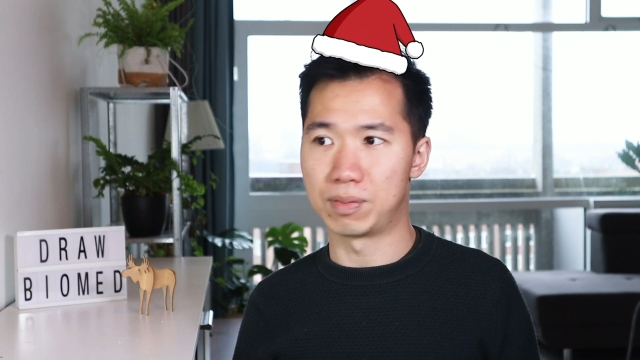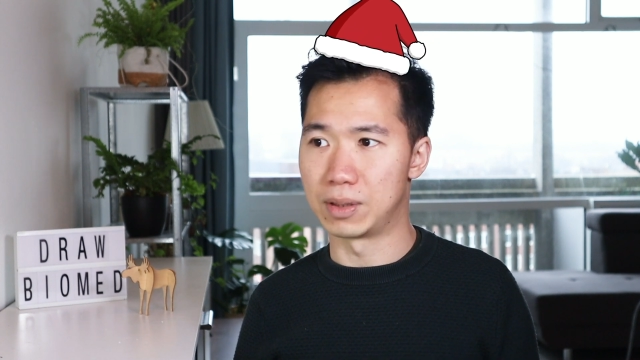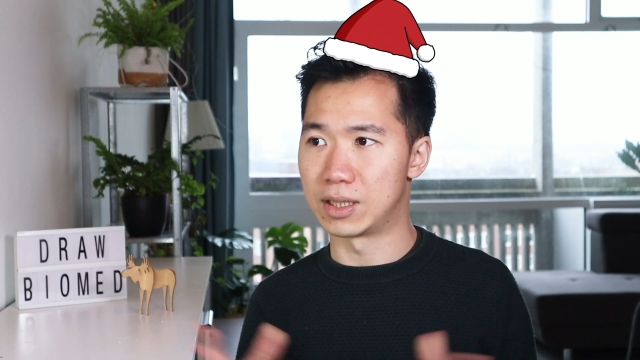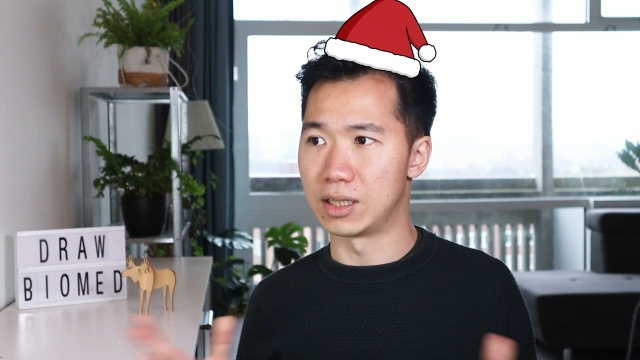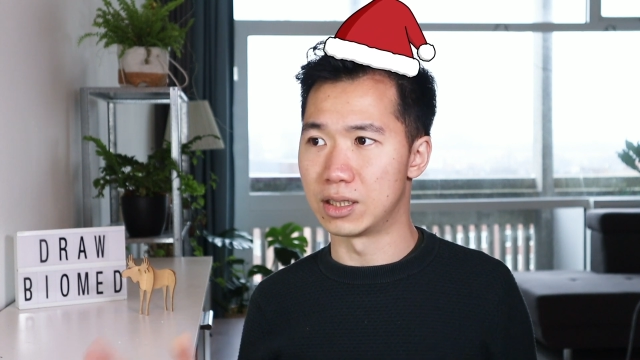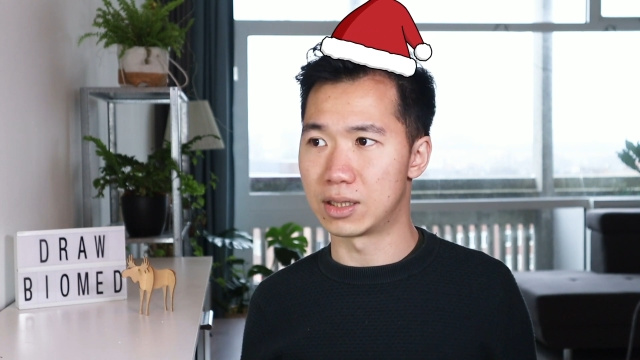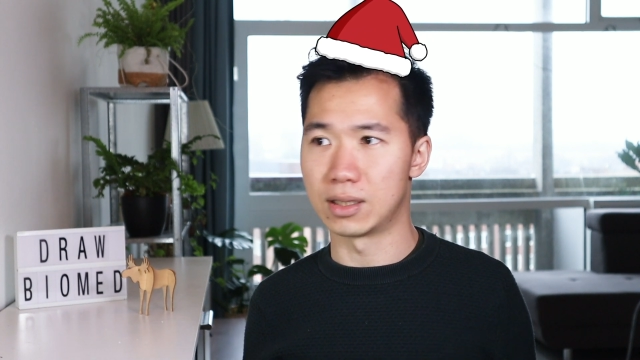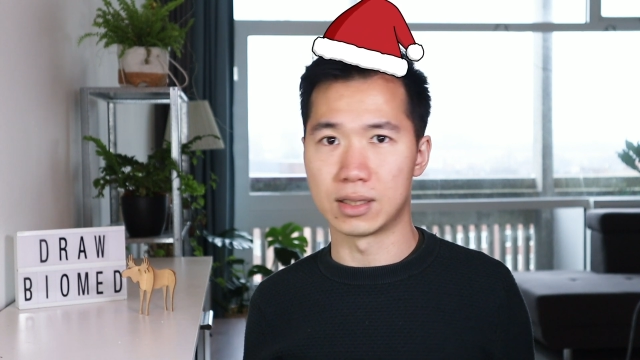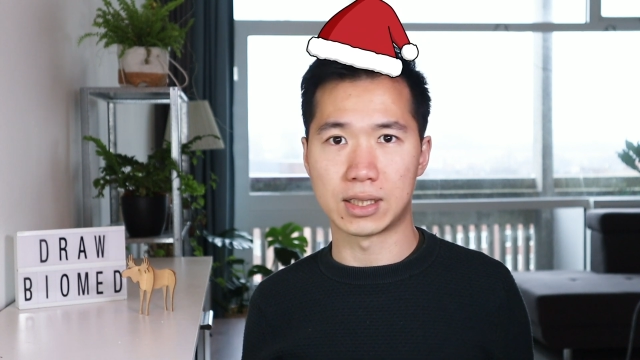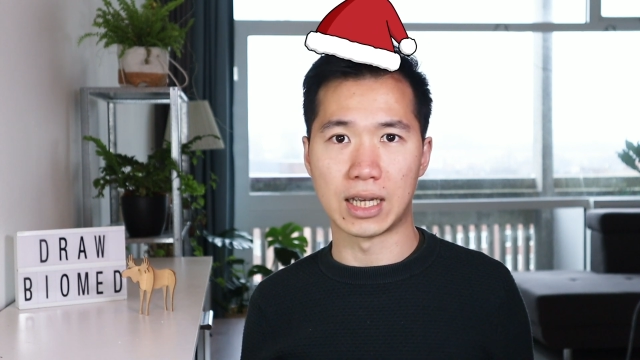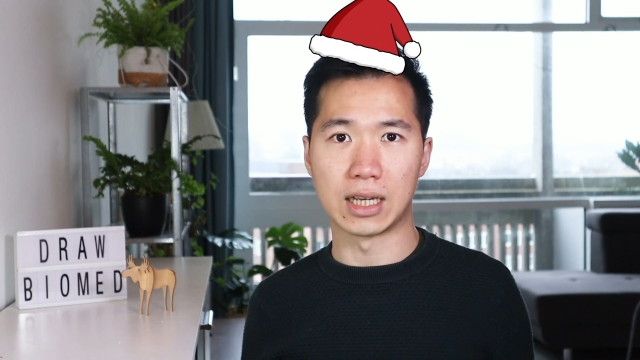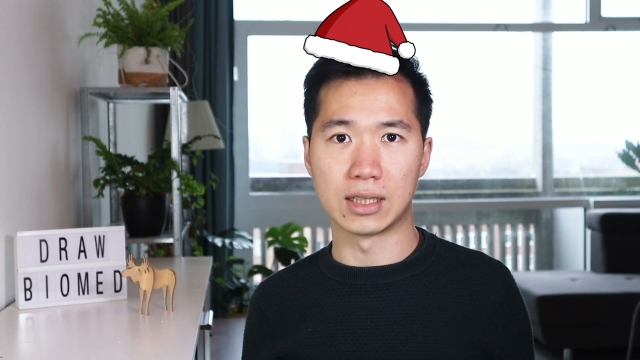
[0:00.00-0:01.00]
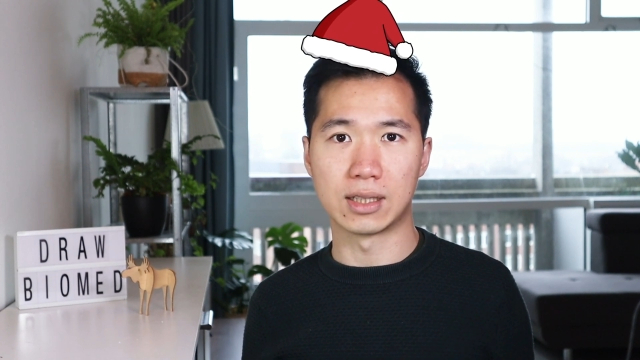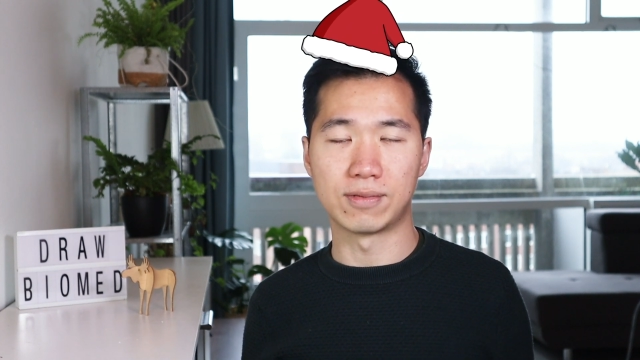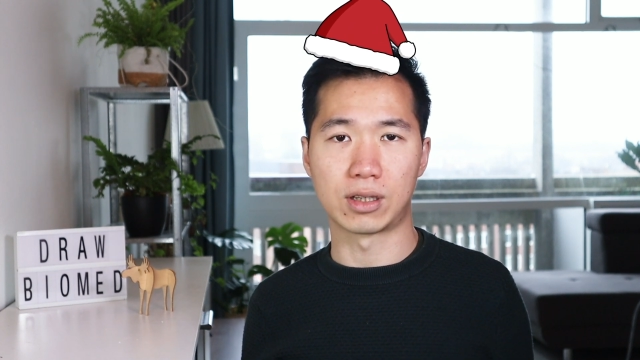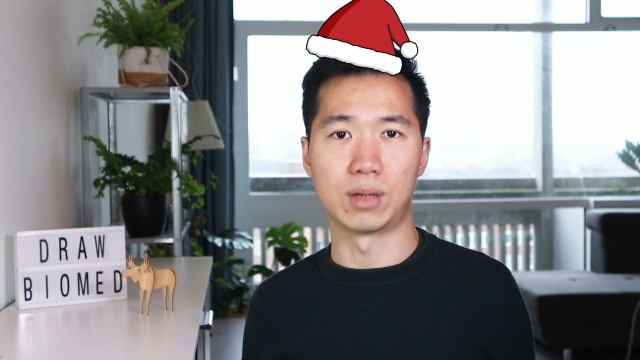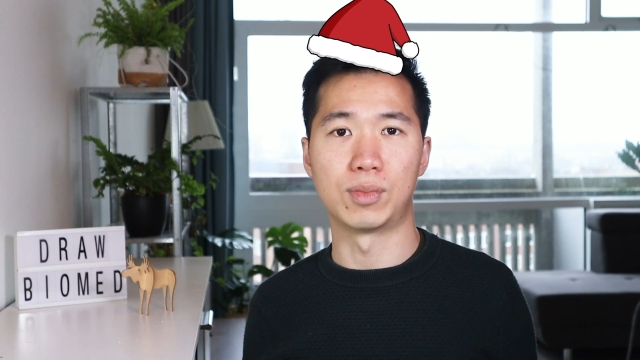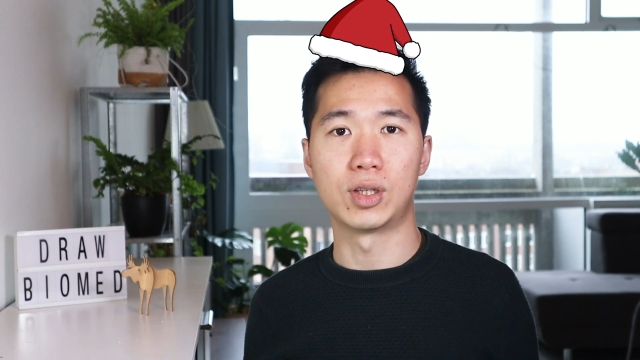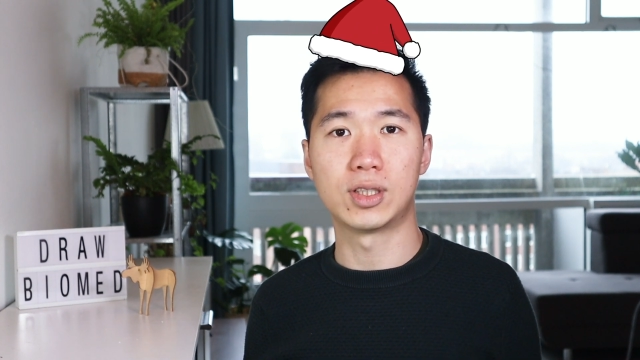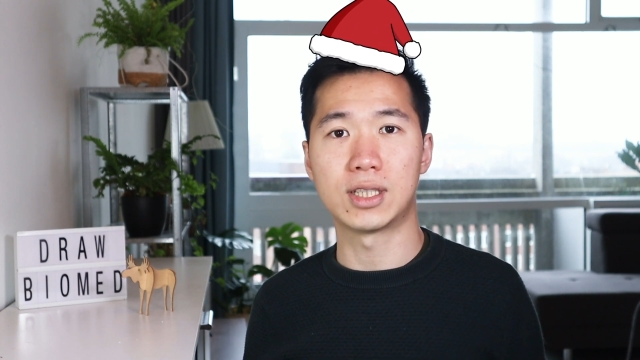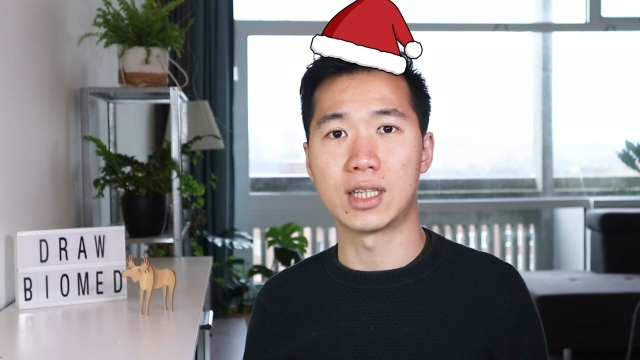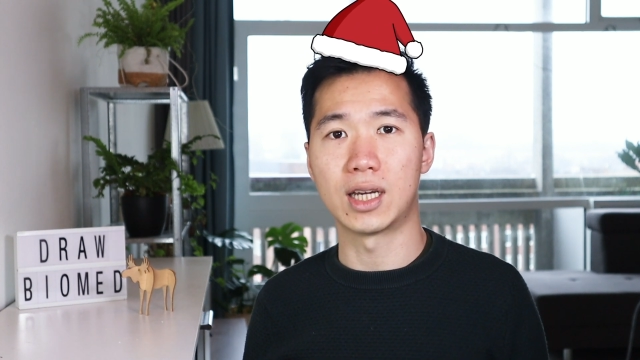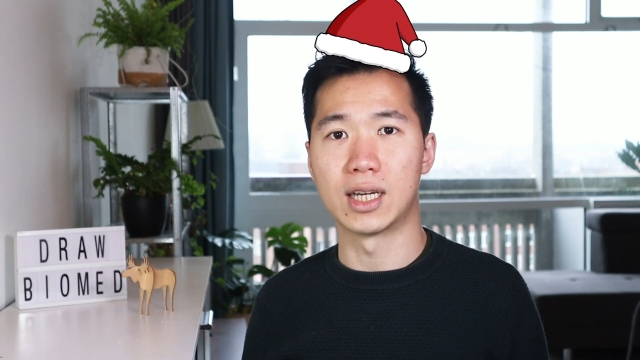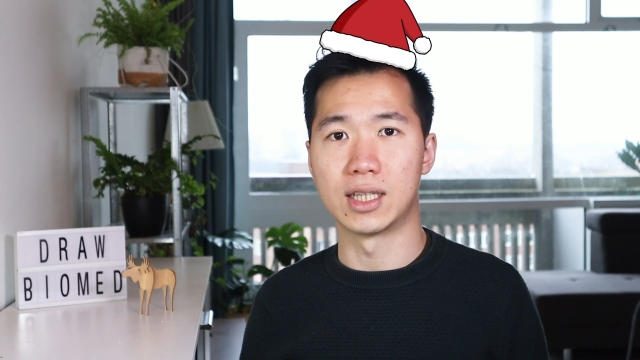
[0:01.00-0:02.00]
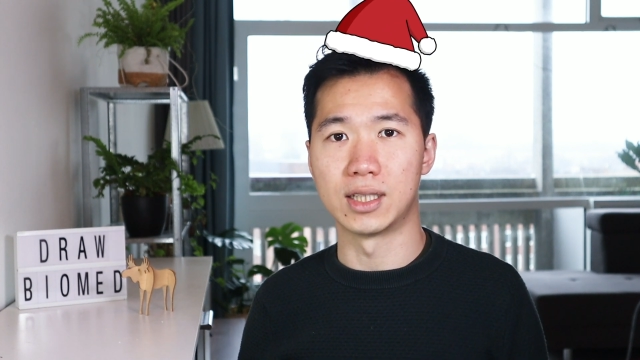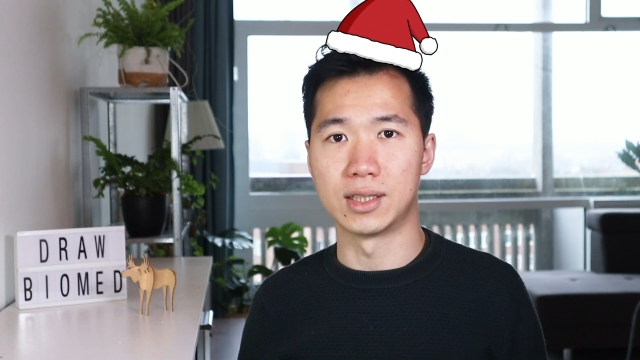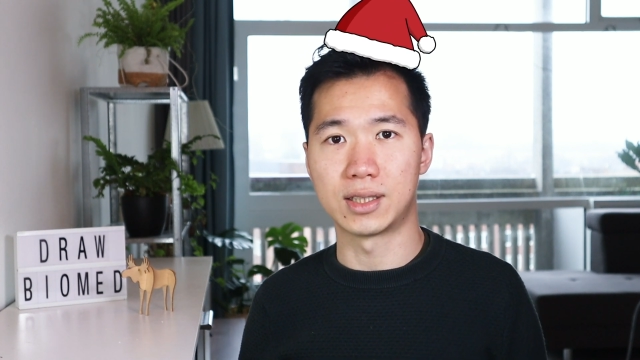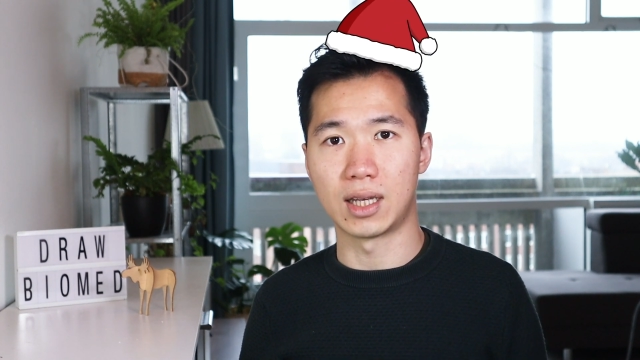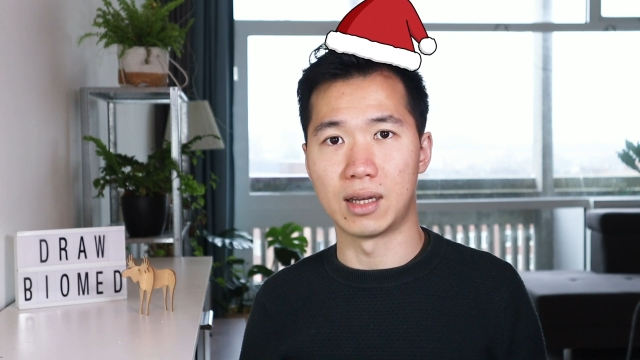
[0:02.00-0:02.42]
since the scientific community is